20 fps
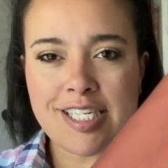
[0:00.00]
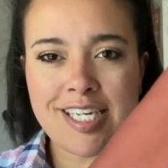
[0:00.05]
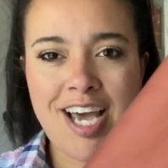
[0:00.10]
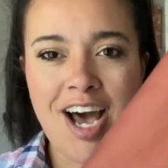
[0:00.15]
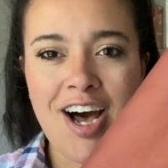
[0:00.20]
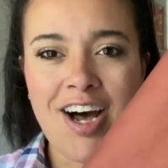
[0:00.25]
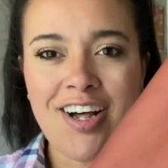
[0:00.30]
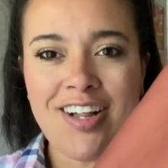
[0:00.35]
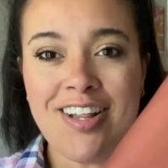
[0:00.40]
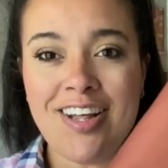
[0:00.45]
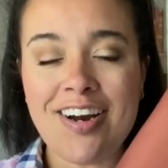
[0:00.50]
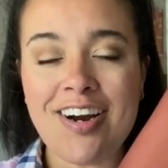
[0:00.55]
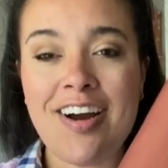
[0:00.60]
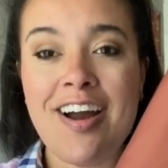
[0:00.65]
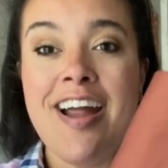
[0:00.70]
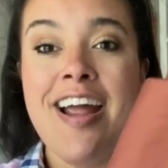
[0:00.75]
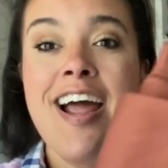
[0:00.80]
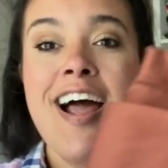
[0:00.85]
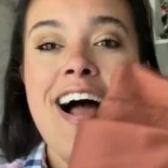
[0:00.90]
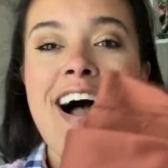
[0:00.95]
color.
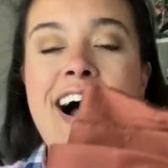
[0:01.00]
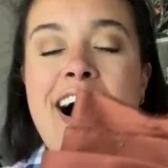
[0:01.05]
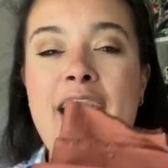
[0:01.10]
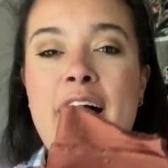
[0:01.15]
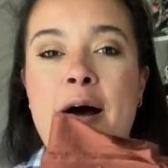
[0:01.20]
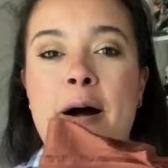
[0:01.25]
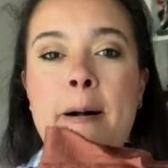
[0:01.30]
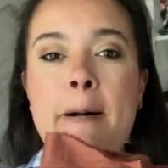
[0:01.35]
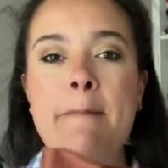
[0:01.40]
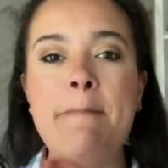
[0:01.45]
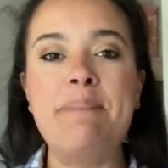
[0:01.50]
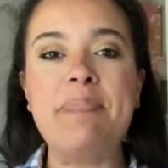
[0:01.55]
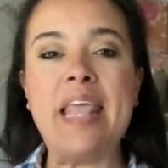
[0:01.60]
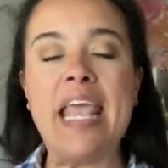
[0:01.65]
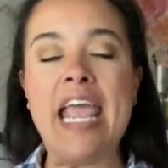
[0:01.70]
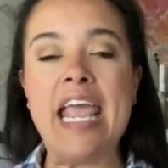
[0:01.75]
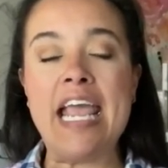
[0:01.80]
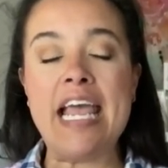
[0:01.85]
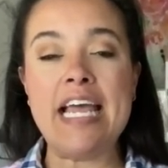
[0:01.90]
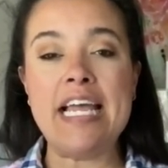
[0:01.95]
Um,
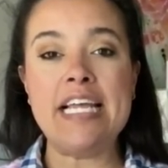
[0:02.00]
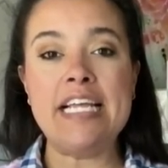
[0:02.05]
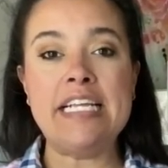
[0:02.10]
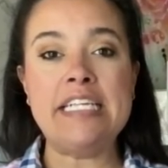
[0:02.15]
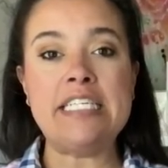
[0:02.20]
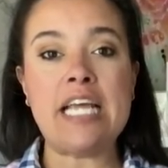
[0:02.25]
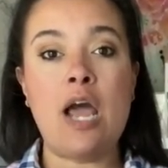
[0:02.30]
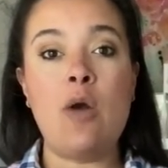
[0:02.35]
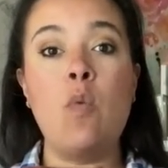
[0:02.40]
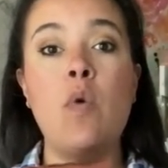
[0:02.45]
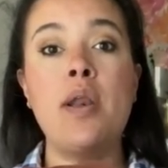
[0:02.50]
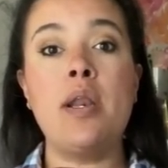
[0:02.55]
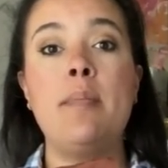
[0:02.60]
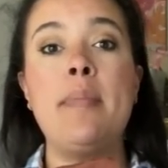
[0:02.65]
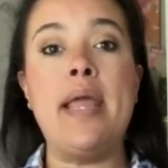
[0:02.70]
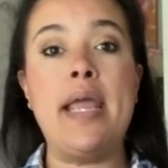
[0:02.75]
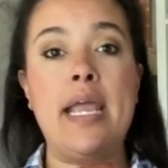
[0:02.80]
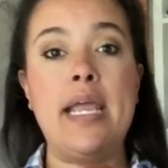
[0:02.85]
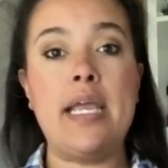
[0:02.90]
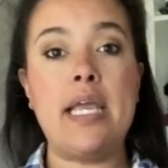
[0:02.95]
and I wanna
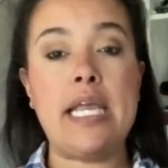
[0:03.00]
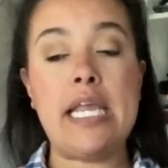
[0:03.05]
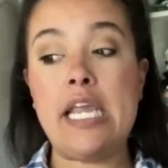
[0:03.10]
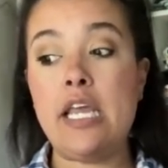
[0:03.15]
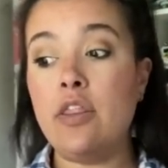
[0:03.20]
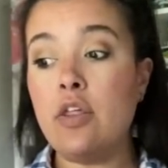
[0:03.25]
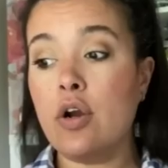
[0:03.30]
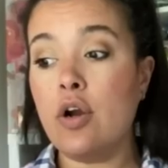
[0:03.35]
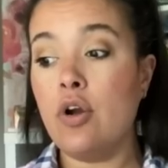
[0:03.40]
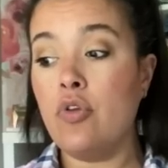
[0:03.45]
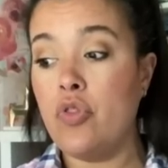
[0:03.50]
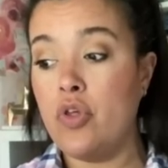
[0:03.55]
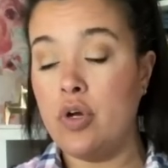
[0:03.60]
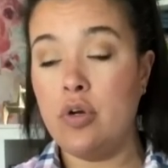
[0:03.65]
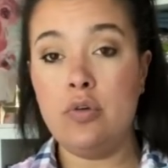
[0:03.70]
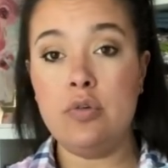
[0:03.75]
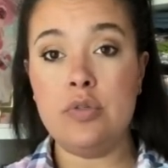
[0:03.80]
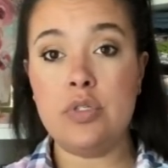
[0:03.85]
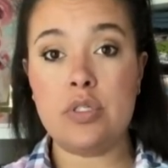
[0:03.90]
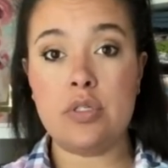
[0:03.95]
make either
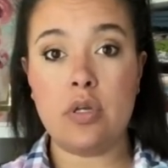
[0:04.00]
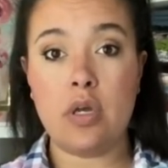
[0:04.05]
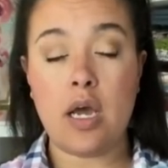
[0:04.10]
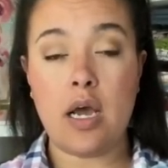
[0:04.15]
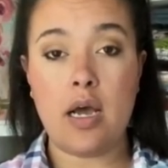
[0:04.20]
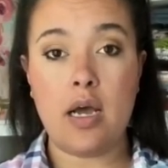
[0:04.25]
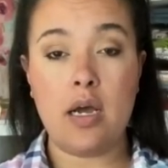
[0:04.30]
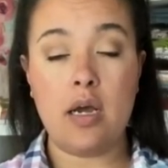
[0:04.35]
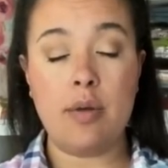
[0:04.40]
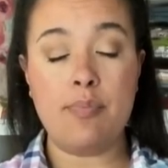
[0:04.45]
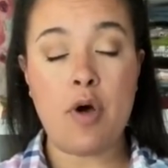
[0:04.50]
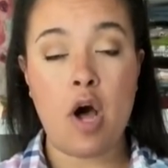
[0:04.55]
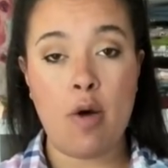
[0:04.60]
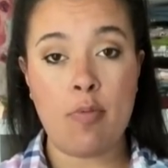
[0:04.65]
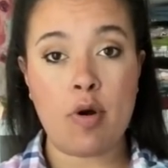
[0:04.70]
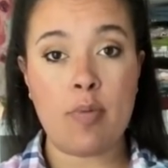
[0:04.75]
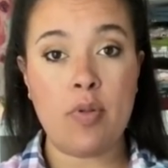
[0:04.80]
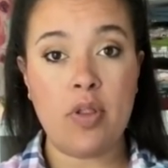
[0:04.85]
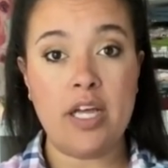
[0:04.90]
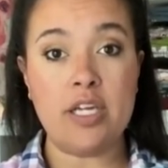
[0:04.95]
those uh,
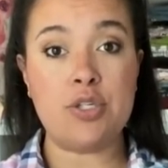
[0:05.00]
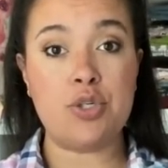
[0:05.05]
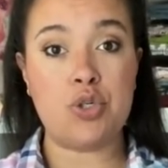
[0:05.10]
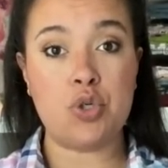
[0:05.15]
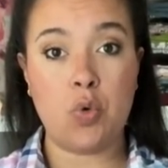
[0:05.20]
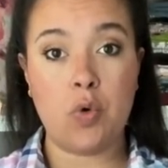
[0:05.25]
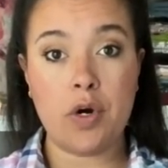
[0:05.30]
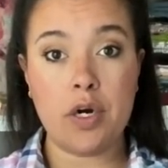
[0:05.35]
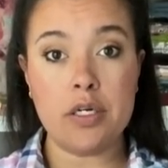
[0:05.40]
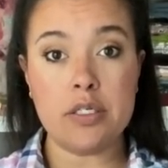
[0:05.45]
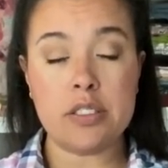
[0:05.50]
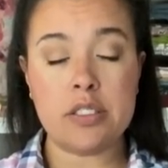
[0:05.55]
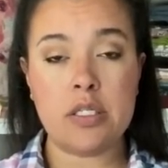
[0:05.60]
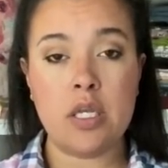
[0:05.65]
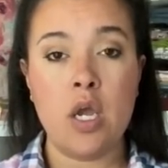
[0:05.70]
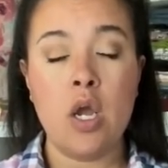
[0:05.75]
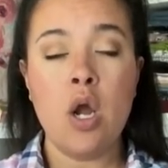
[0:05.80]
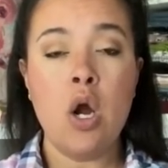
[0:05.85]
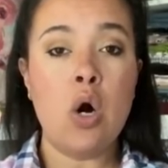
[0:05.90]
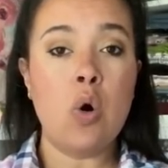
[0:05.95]
Palmer Pletsch shorts
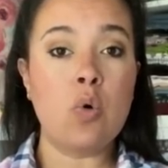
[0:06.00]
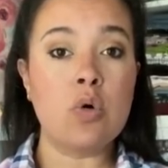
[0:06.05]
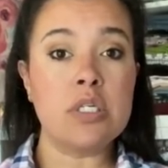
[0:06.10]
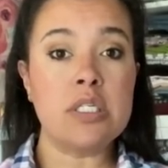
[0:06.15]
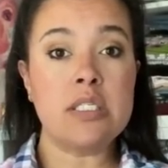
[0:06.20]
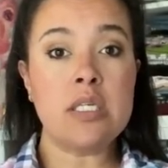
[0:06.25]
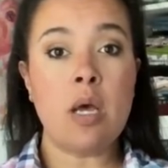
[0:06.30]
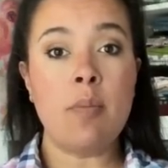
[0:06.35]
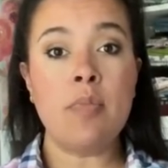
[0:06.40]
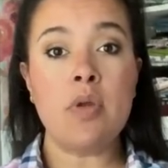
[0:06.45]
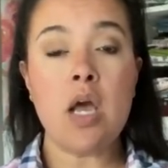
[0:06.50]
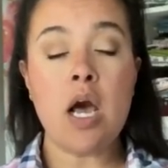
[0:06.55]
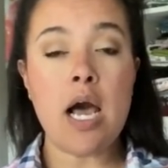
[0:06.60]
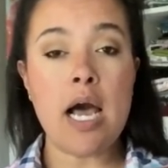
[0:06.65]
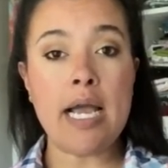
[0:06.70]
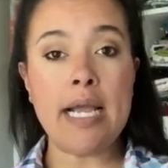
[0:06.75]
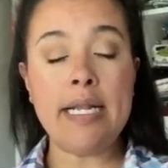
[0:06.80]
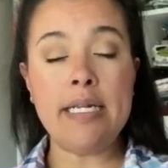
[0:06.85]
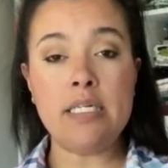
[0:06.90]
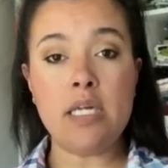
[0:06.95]
or some
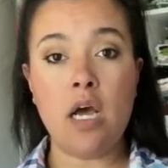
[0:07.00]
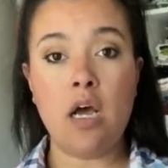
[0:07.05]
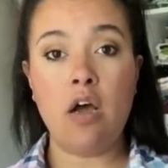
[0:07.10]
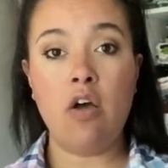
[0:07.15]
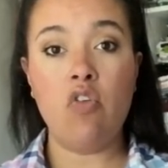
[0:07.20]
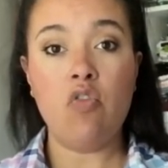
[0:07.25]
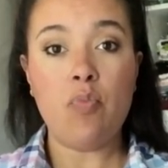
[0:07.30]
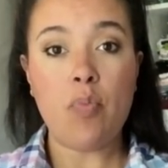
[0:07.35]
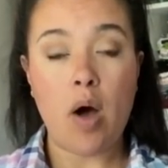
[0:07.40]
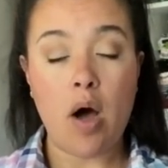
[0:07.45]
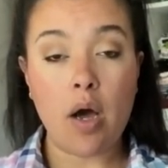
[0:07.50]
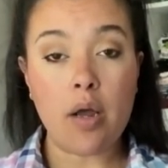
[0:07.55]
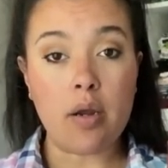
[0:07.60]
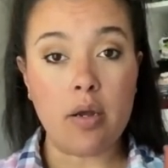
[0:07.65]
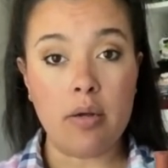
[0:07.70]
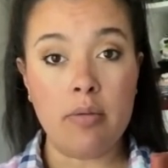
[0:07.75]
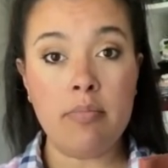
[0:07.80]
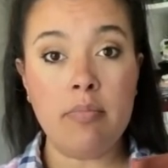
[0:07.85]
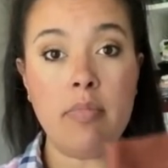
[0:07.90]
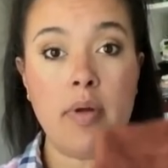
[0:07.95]
kind of
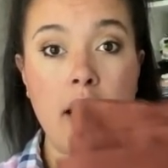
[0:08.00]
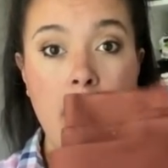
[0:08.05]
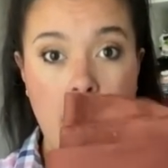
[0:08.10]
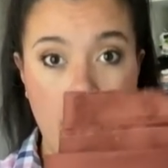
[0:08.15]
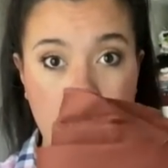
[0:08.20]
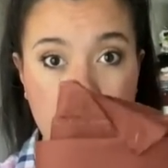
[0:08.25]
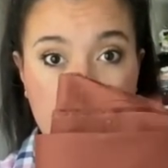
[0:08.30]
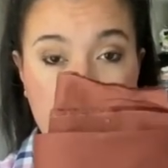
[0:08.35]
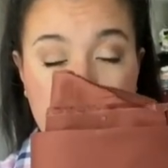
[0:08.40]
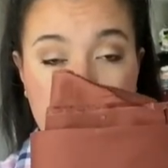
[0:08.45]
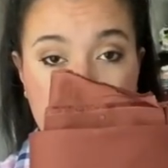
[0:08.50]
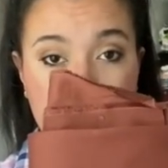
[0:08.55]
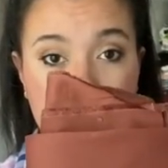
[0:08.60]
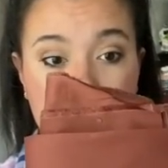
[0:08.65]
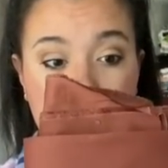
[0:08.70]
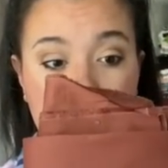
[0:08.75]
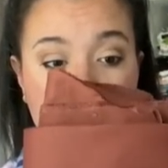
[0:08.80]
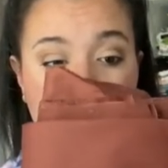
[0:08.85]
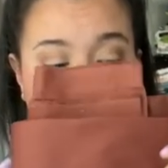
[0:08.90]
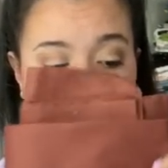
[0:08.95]
bottom out of
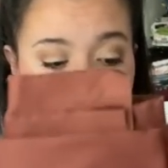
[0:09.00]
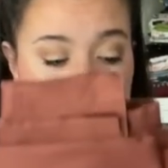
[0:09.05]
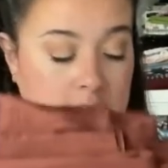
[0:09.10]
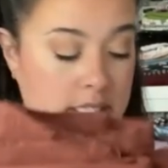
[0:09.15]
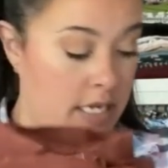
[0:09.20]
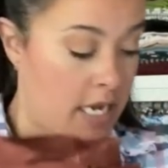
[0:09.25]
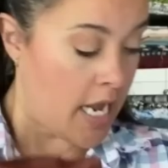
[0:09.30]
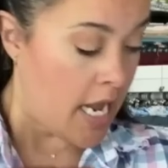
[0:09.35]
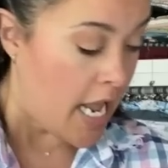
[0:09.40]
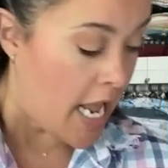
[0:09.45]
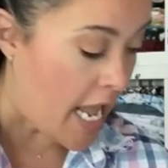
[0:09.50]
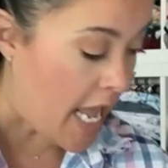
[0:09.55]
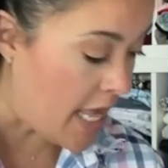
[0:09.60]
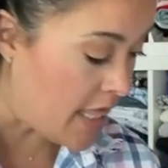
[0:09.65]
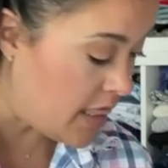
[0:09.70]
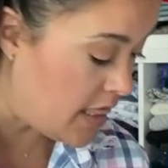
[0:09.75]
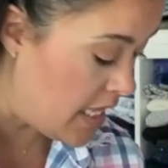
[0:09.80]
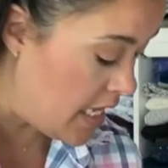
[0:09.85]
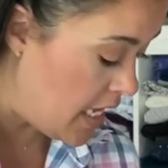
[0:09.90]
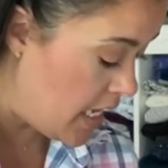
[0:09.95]
this, right?
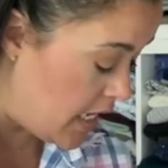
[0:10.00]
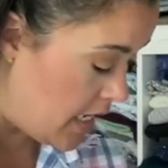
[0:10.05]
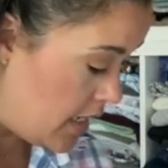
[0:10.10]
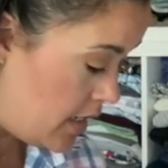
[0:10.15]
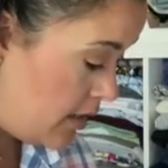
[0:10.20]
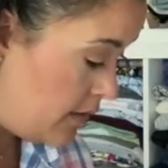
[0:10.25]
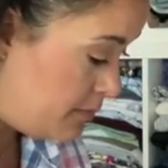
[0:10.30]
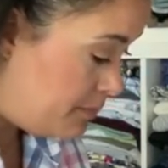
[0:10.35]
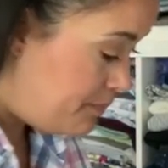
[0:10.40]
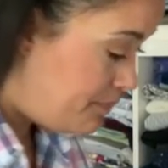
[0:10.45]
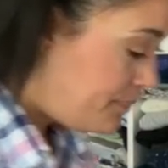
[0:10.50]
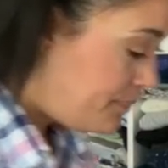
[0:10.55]
And then